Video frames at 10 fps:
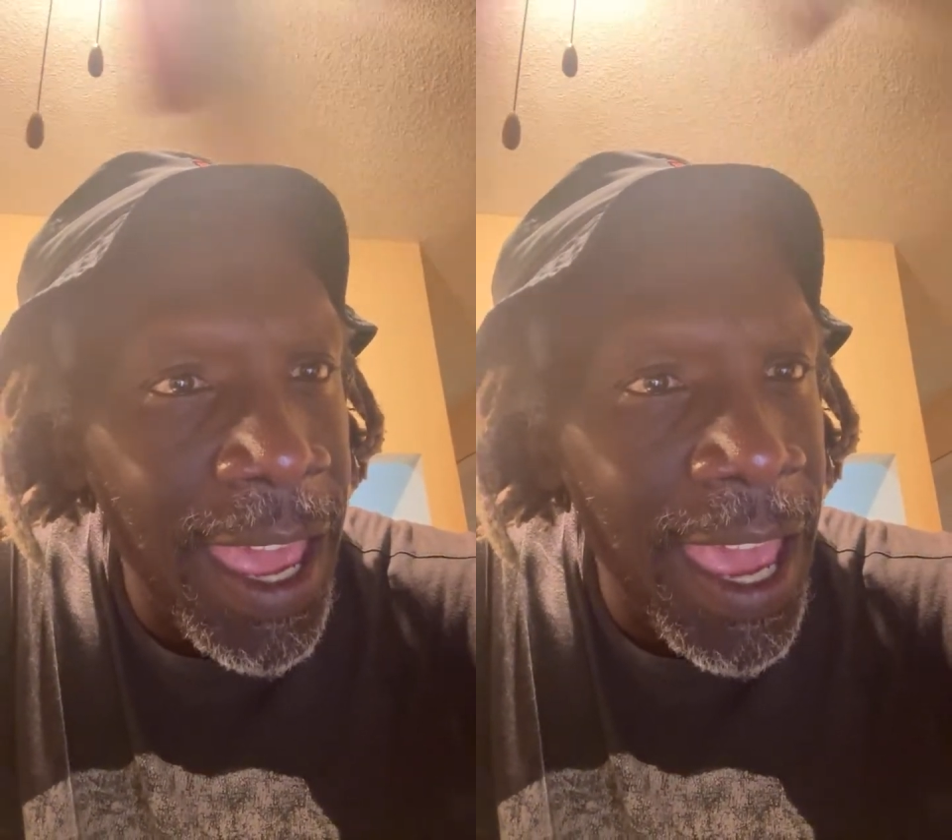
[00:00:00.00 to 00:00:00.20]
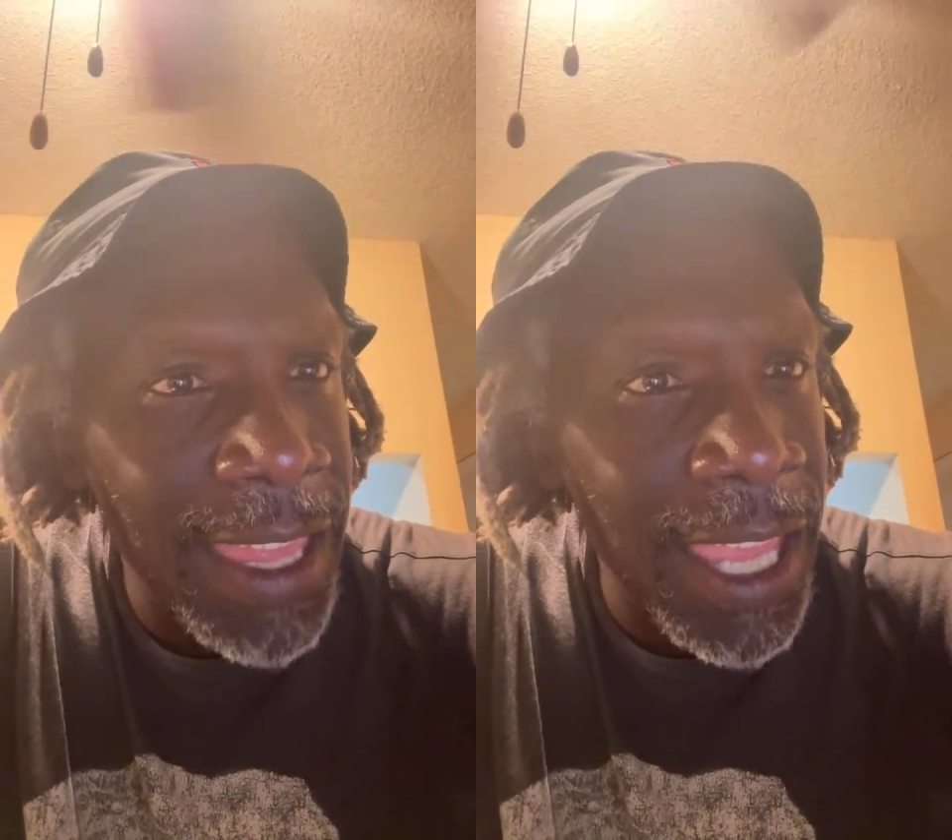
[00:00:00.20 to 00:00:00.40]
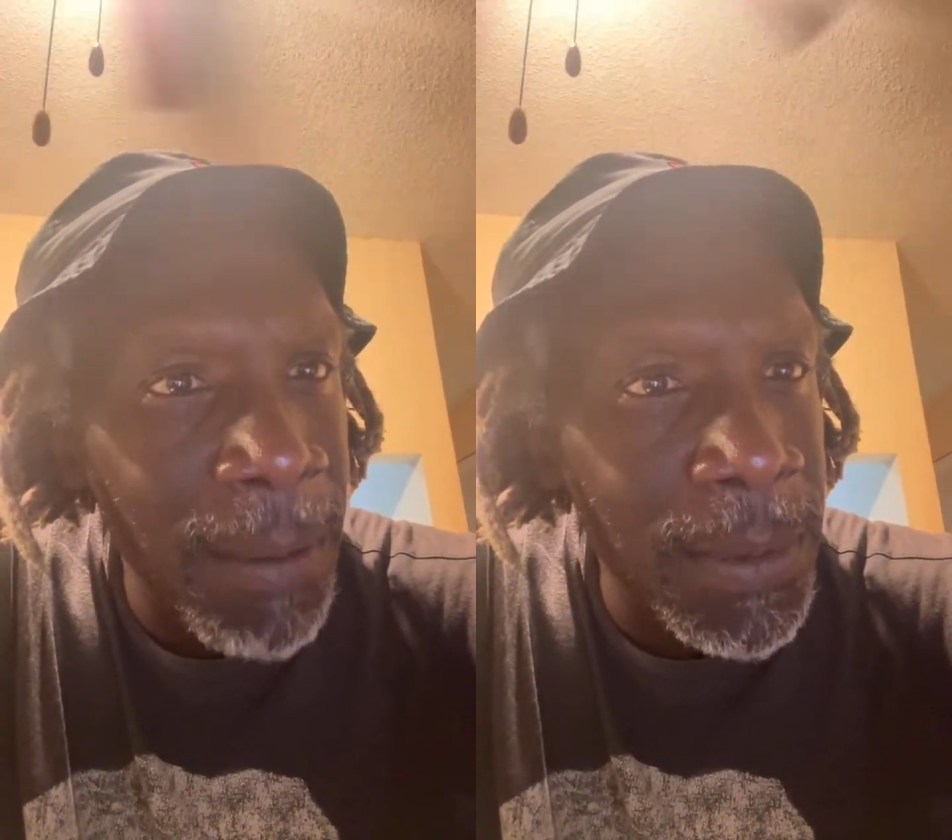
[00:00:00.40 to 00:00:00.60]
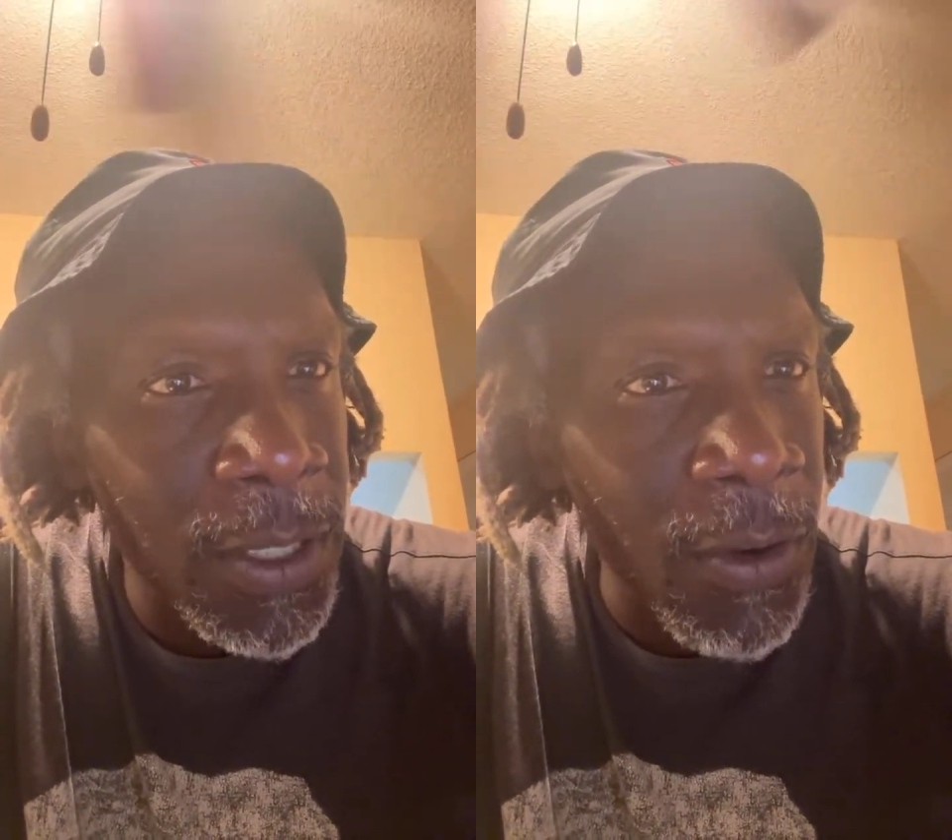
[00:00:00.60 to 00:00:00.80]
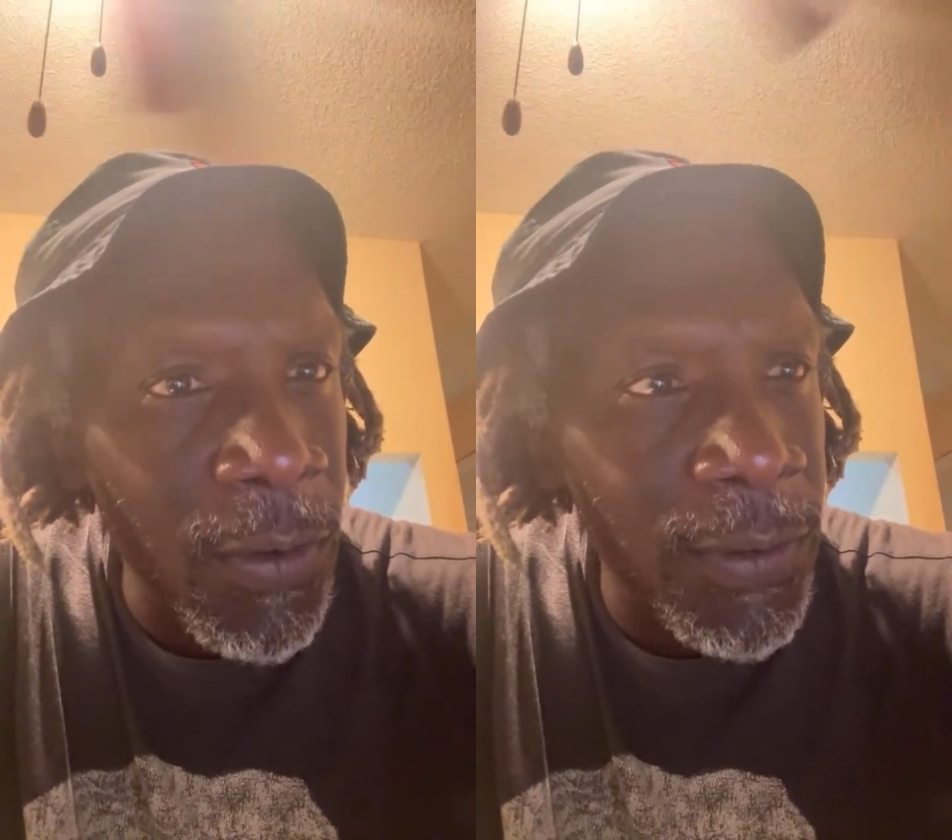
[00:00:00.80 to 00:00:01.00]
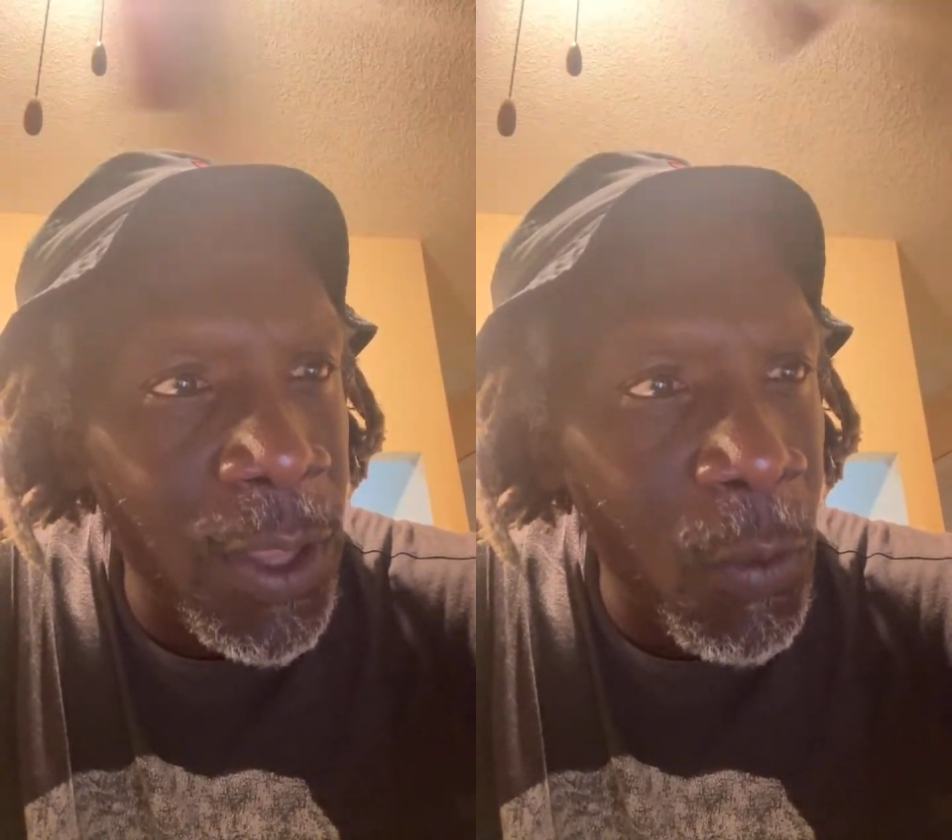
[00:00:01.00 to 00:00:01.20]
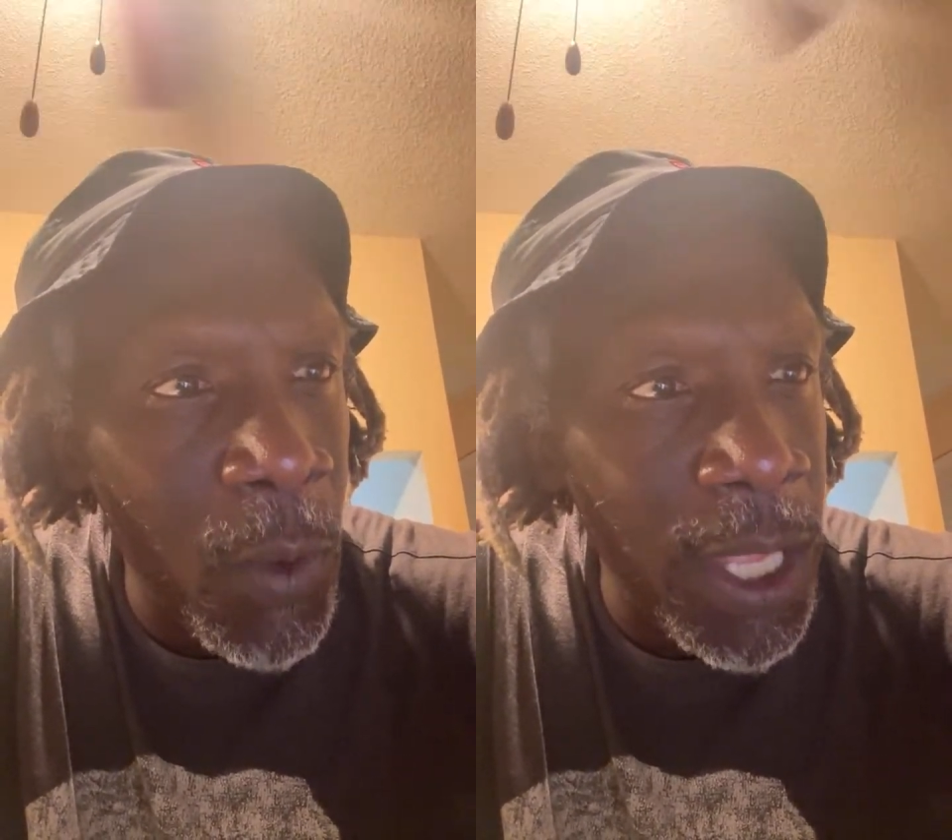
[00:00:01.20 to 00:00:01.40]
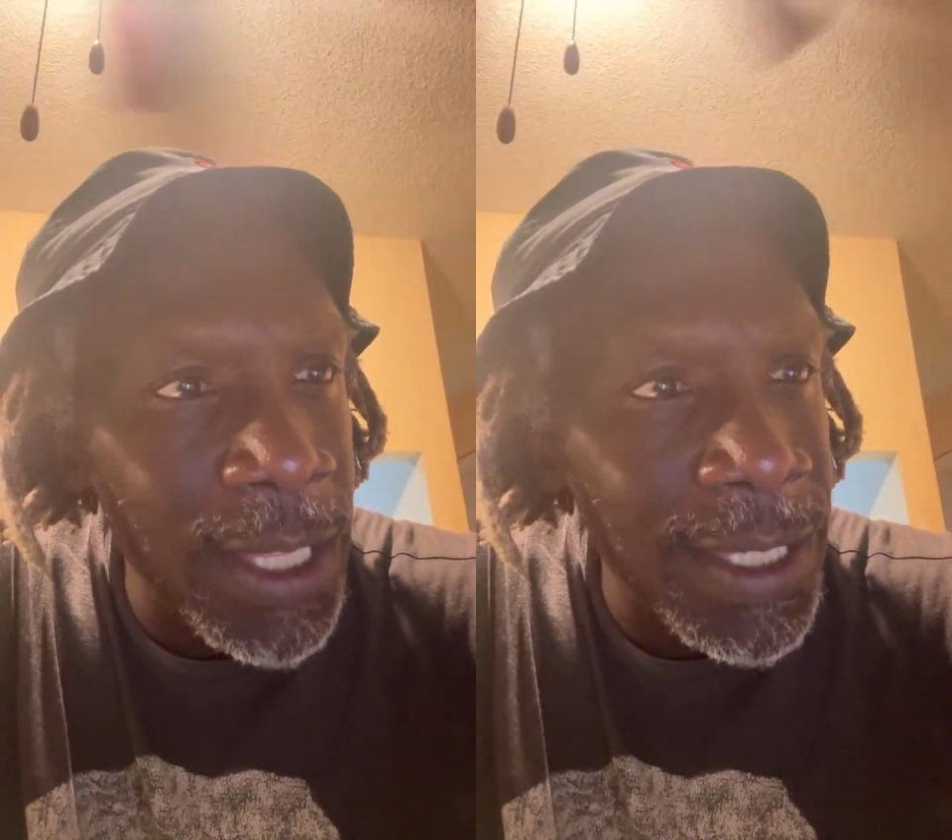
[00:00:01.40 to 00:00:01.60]
and they observed the
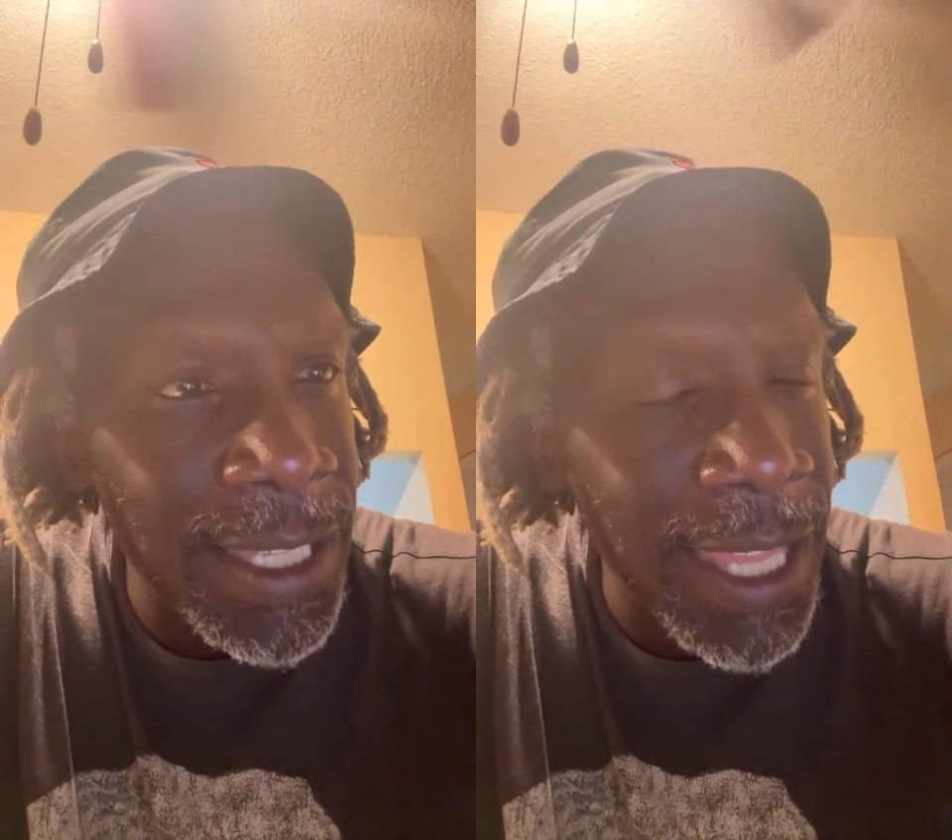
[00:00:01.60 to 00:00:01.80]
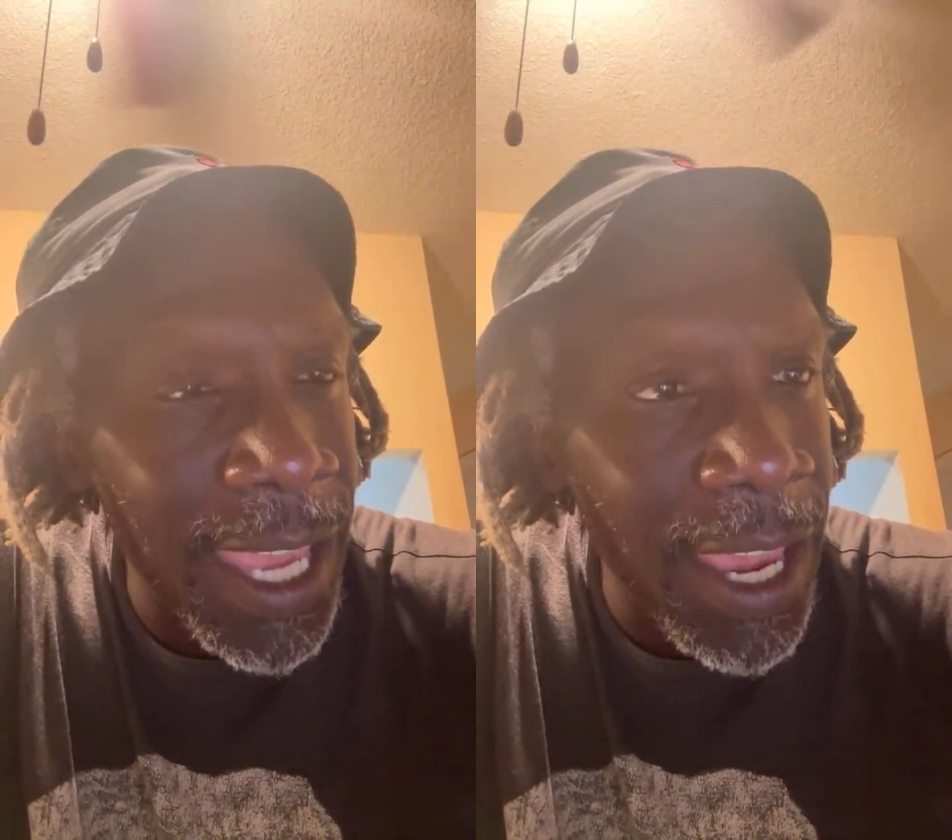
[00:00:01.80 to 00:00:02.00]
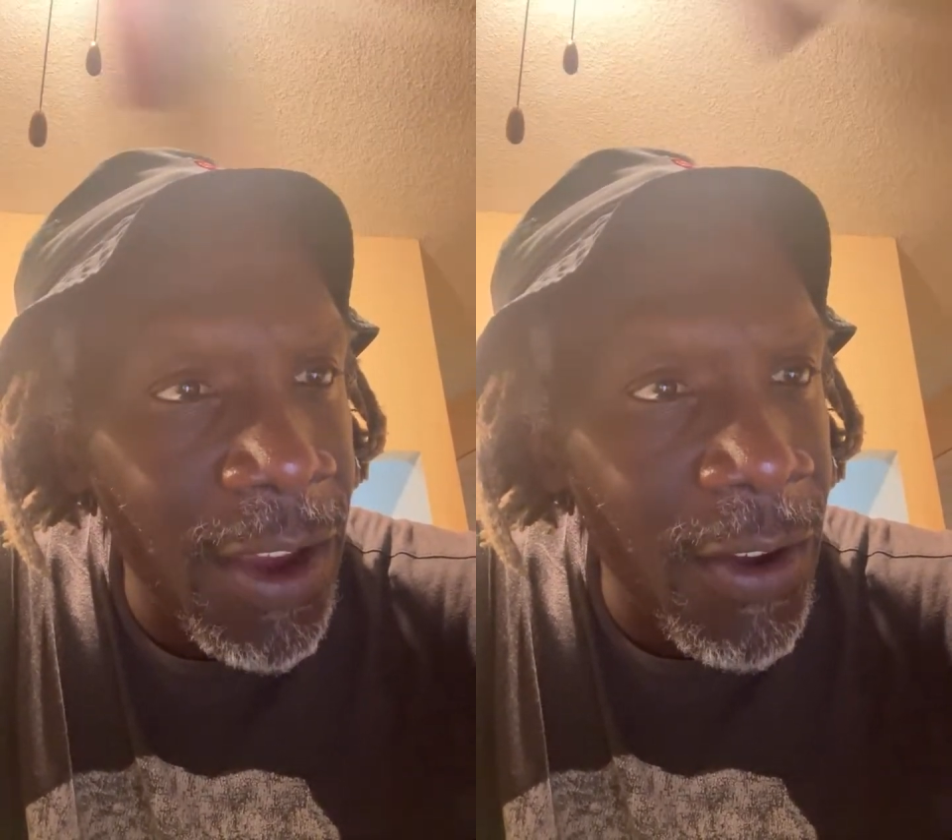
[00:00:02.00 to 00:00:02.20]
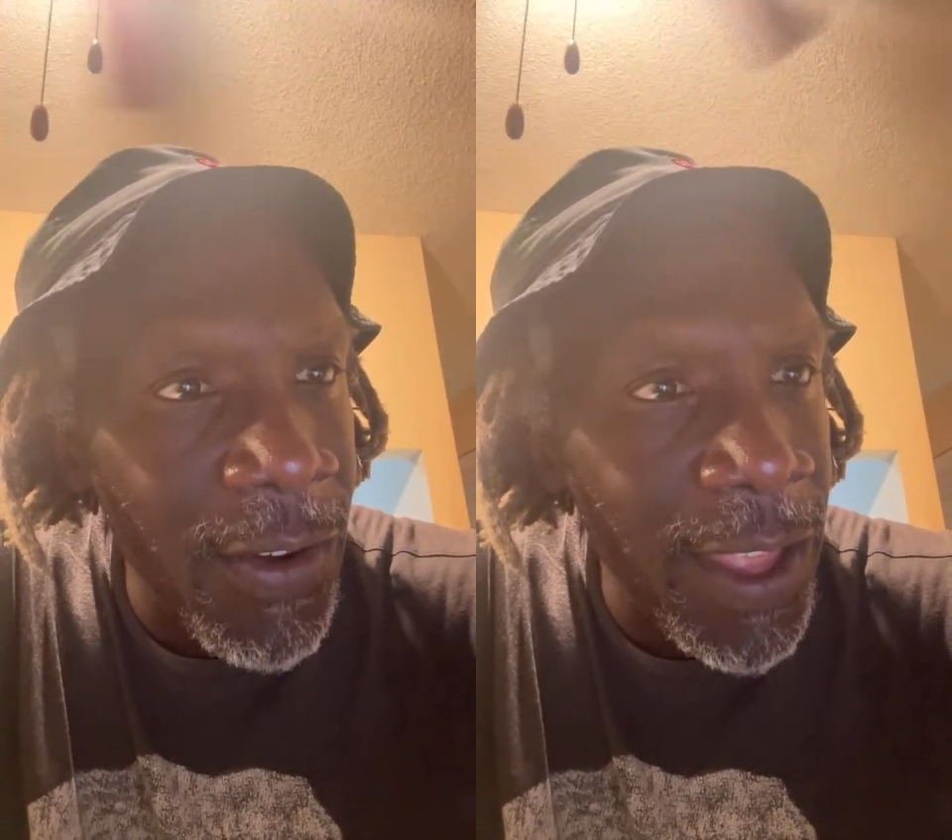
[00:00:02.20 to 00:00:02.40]
winds in the air,